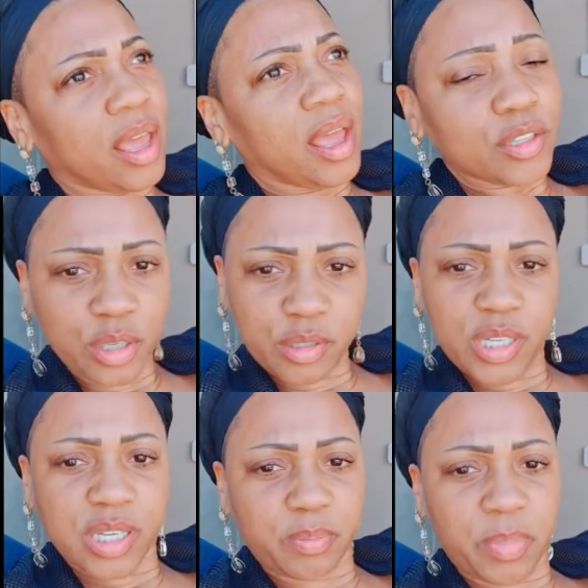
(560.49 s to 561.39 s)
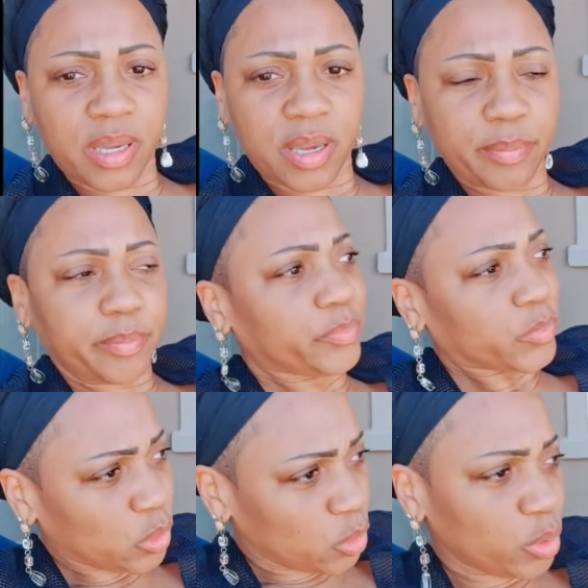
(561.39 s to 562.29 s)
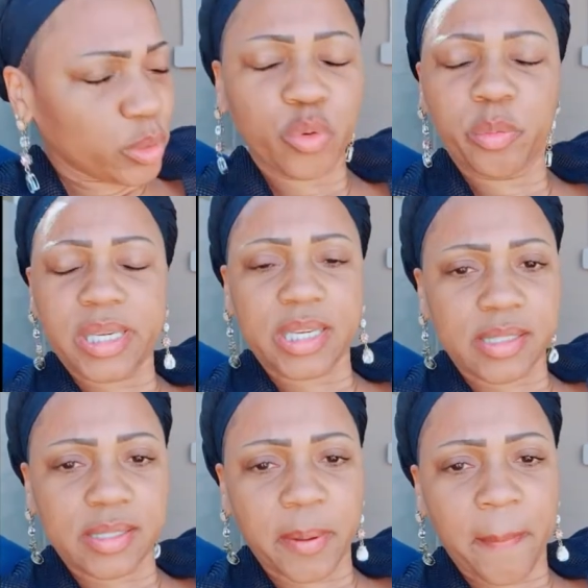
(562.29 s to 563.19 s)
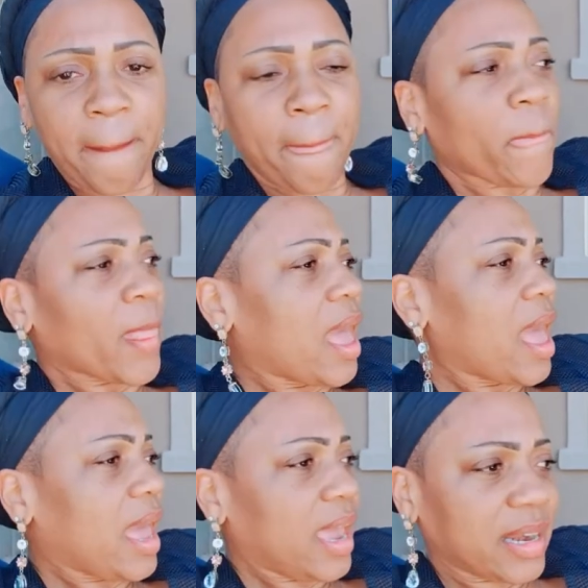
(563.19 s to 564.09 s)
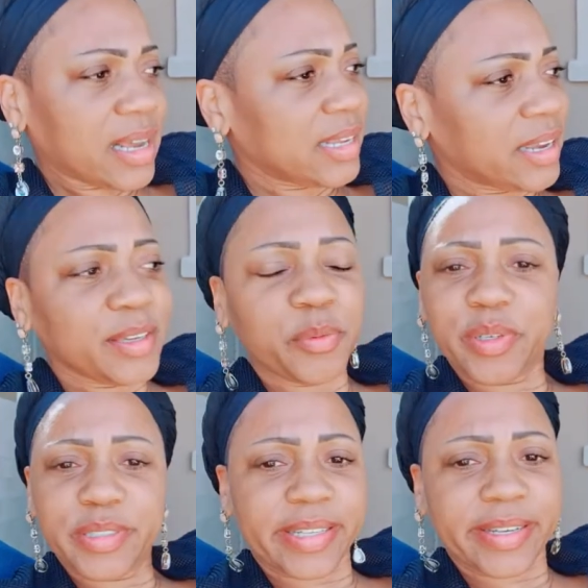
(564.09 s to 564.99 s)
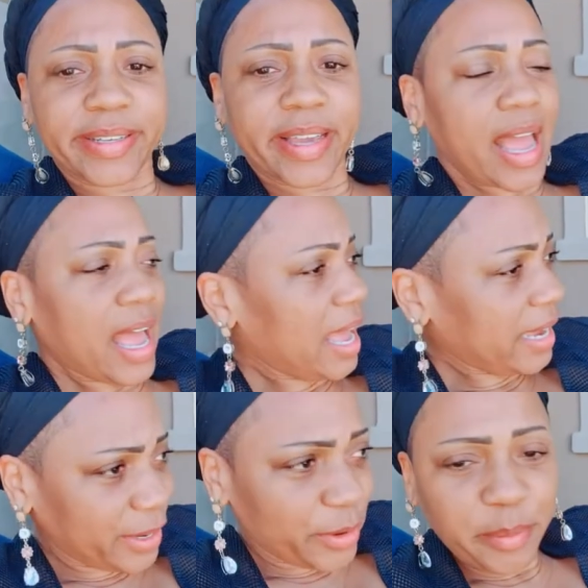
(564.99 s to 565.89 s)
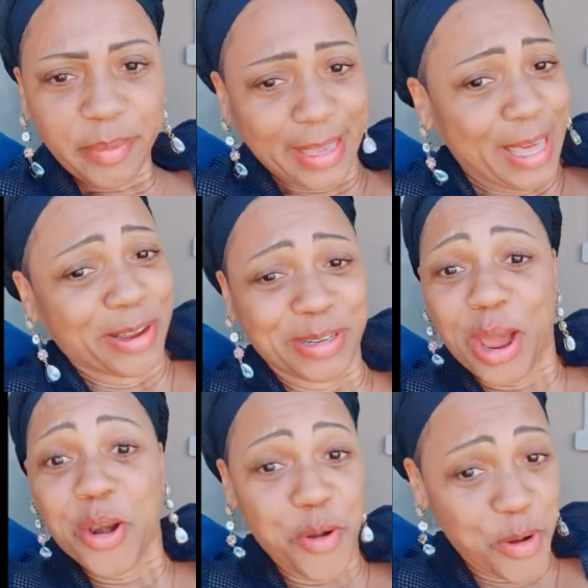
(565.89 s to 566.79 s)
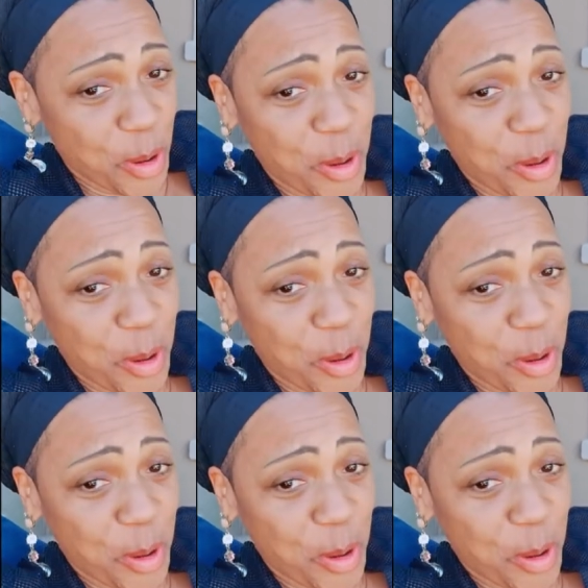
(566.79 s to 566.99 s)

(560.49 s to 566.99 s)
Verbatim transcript: to six p.m. doing Uber Eats. And I tell you one thing, I ain't going back out there no.